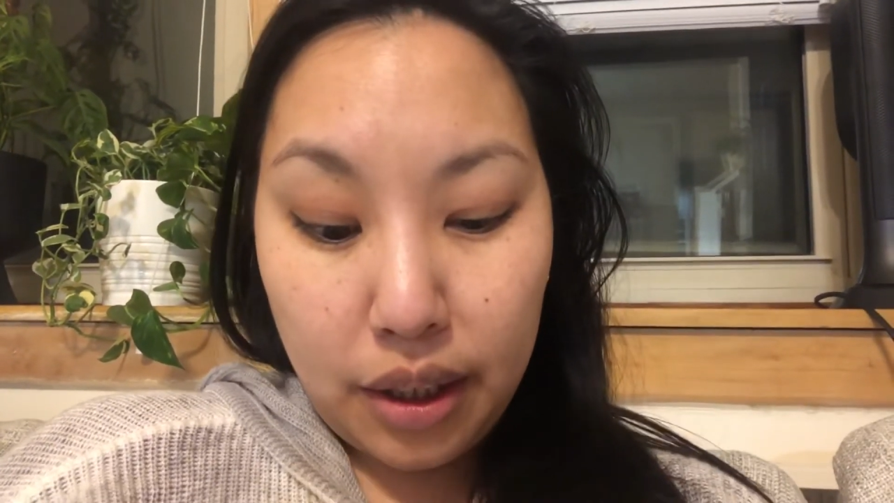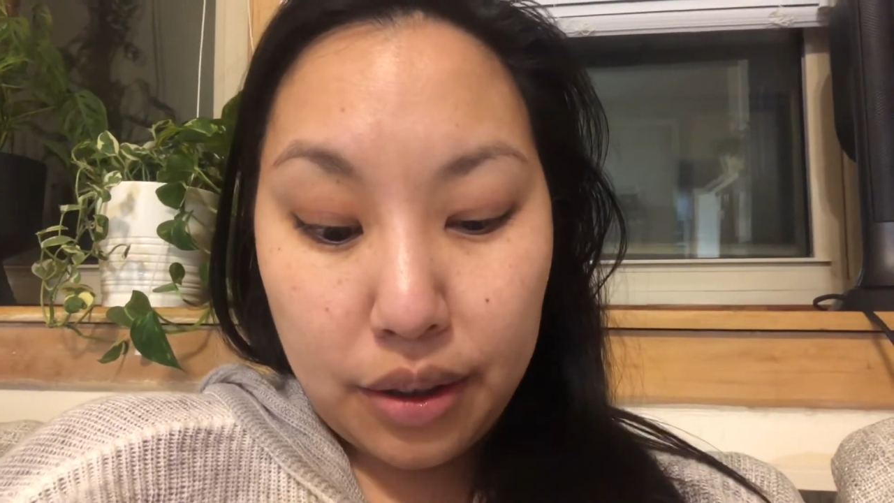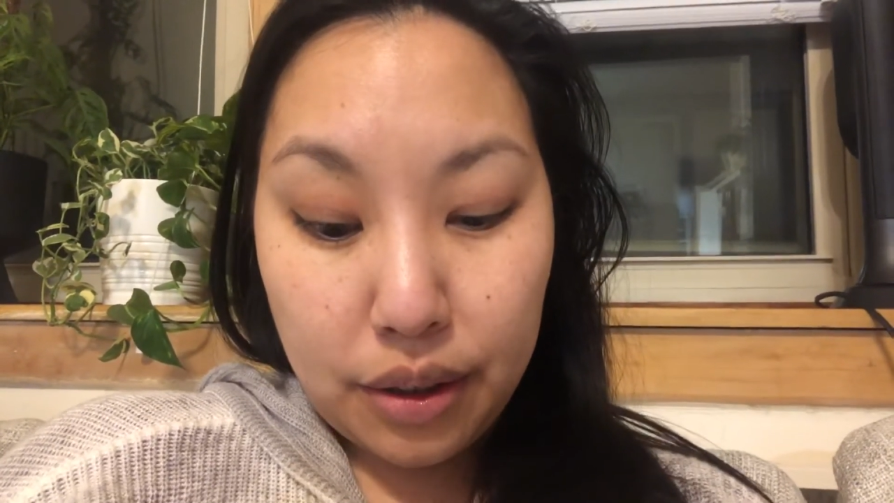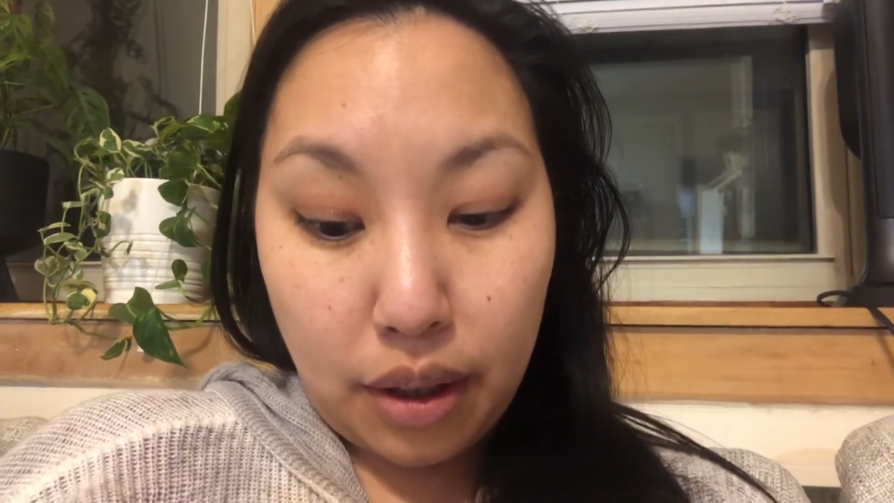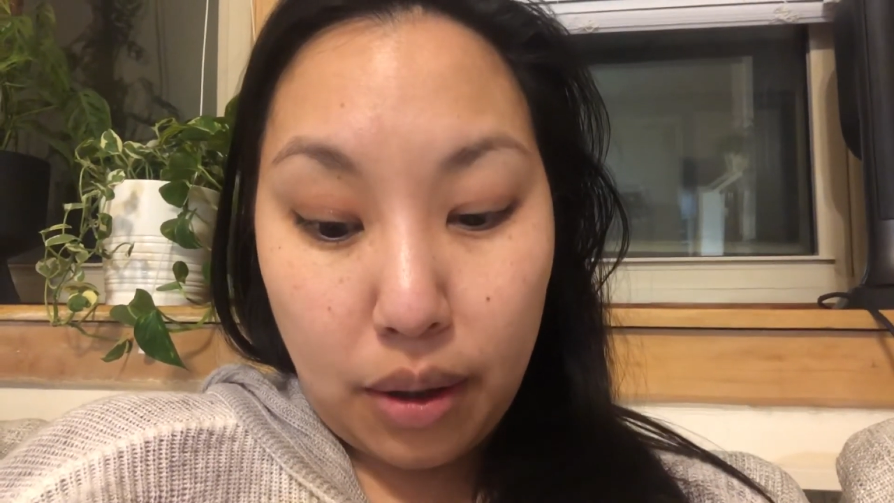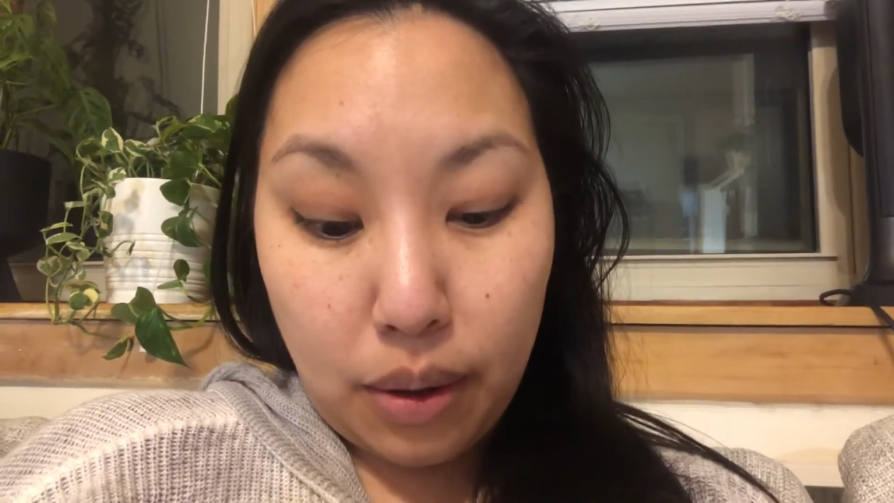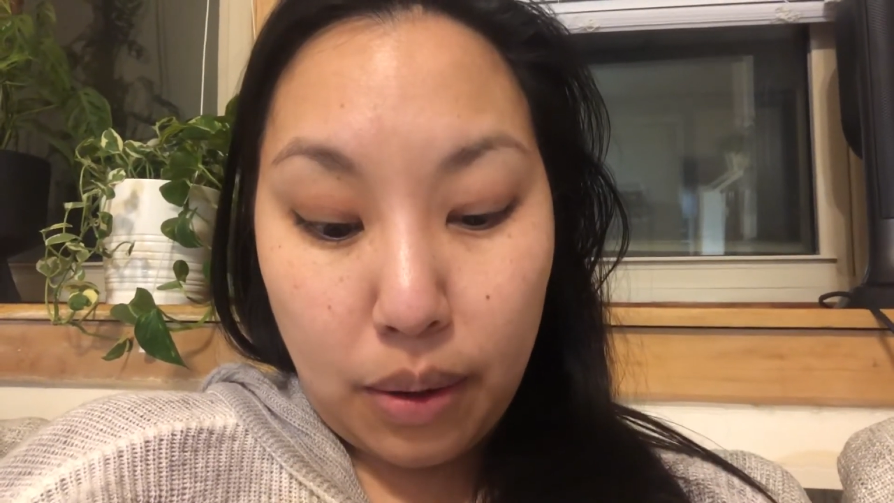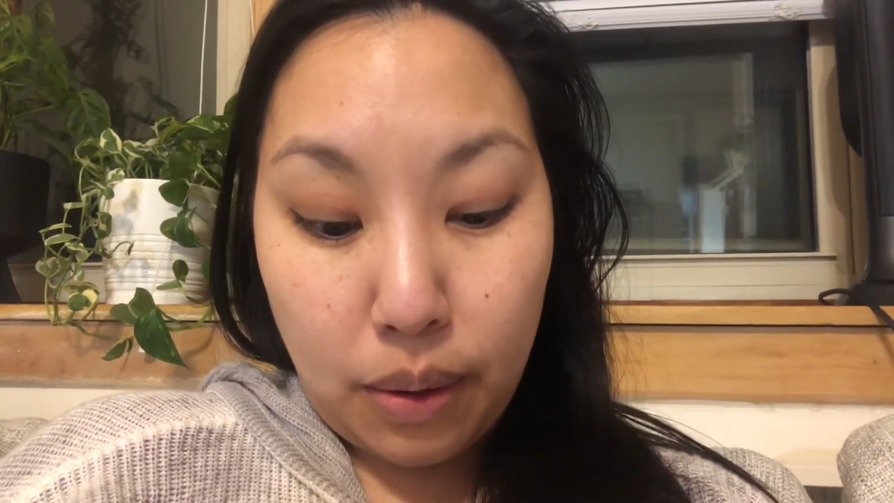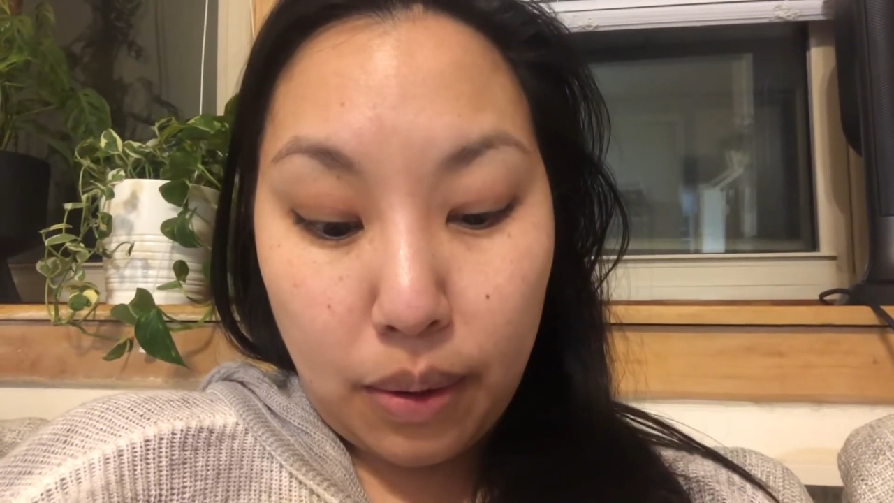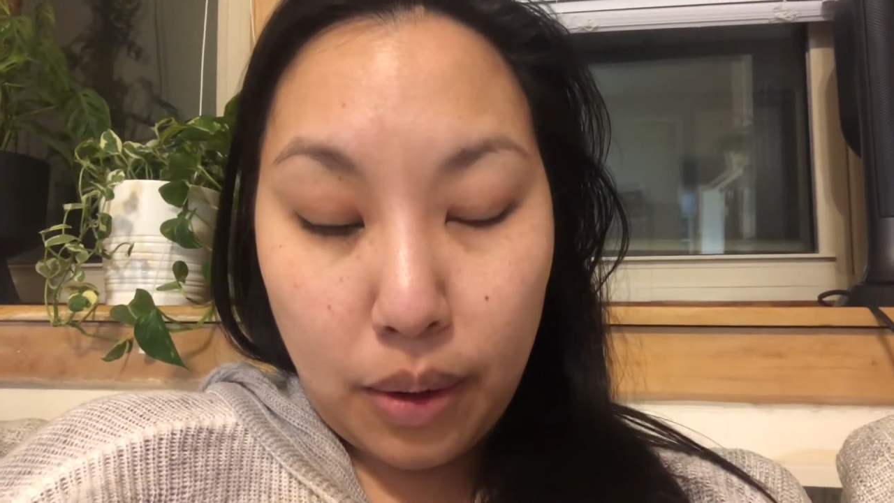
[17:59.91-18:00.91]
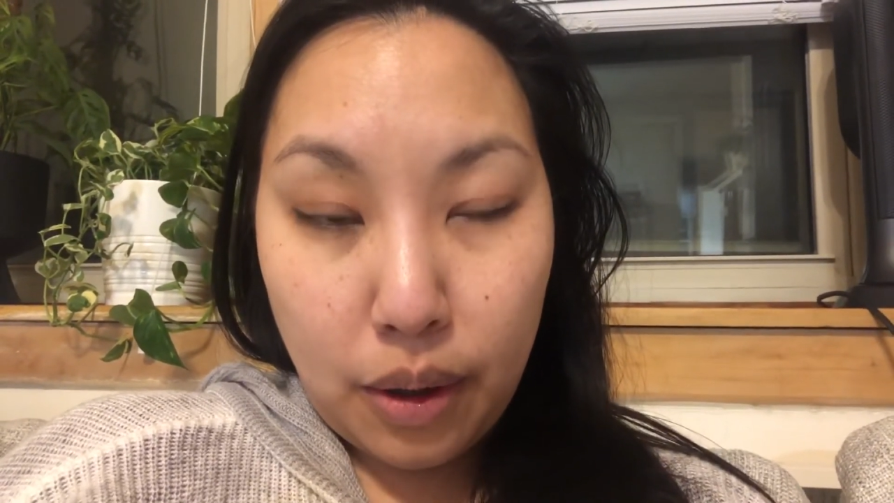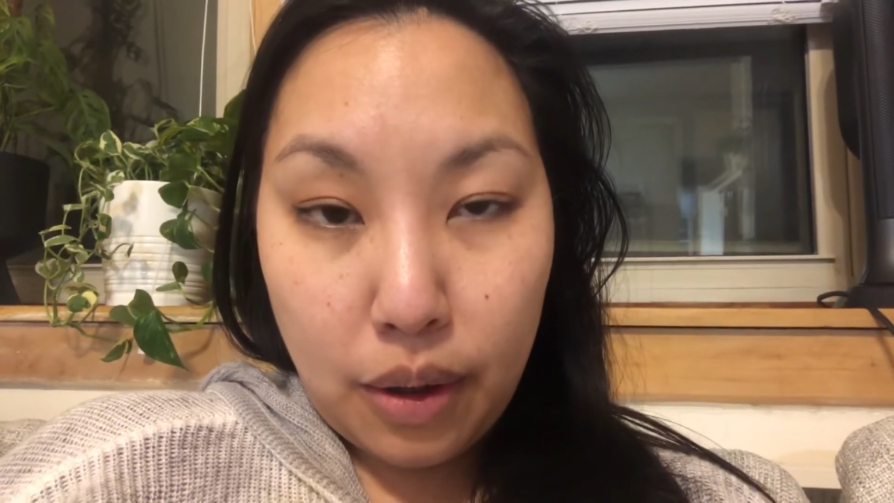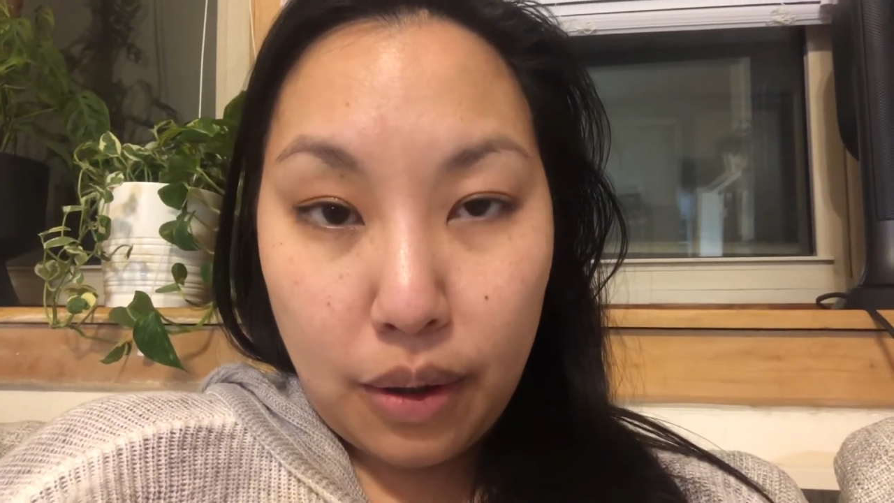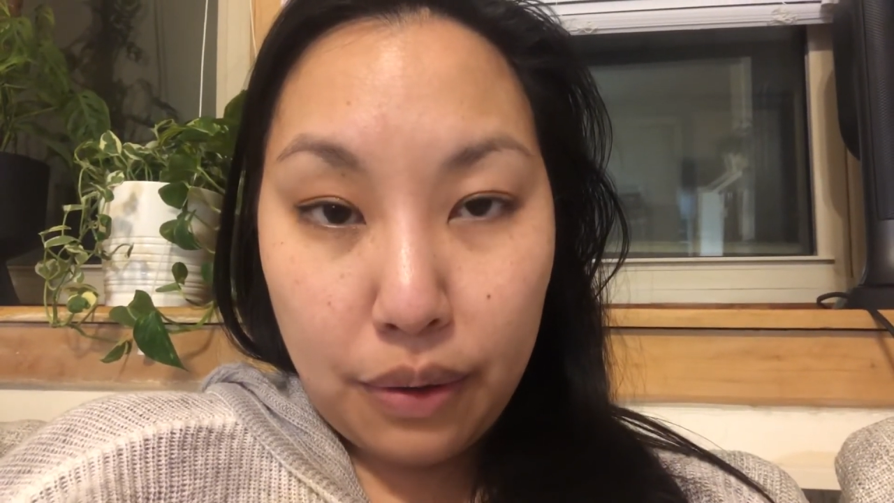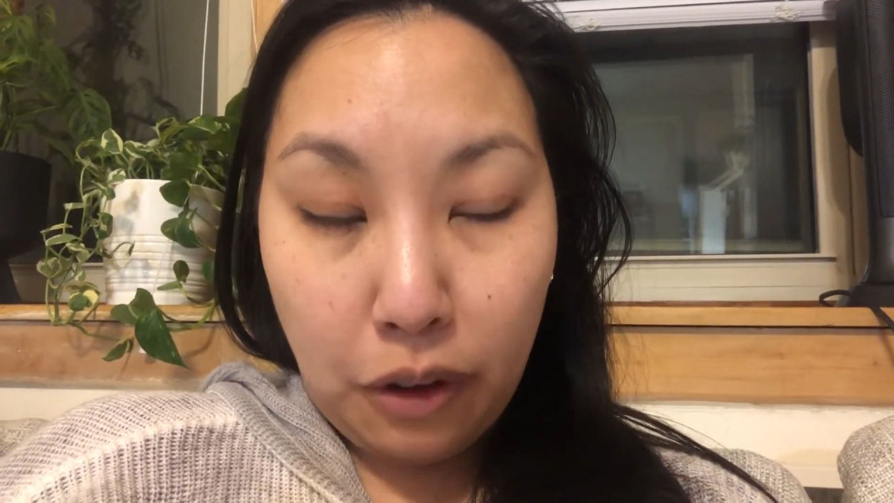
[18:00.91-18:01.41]
So
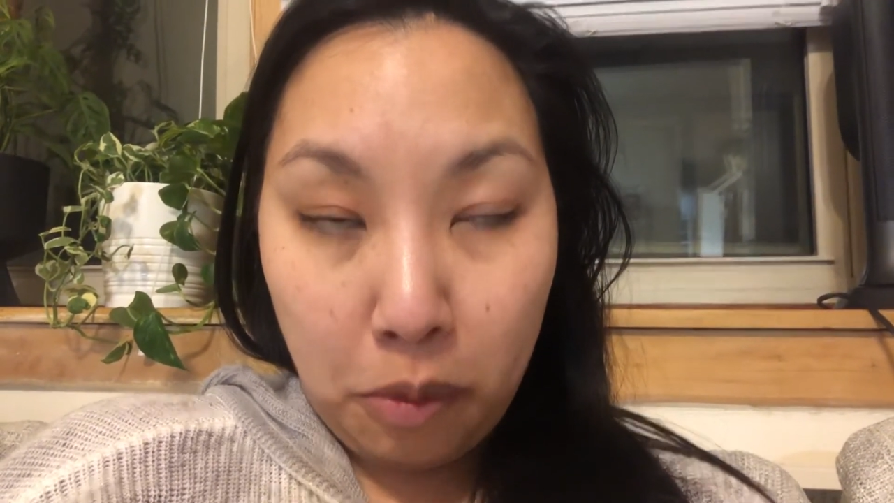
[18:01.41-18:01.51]
for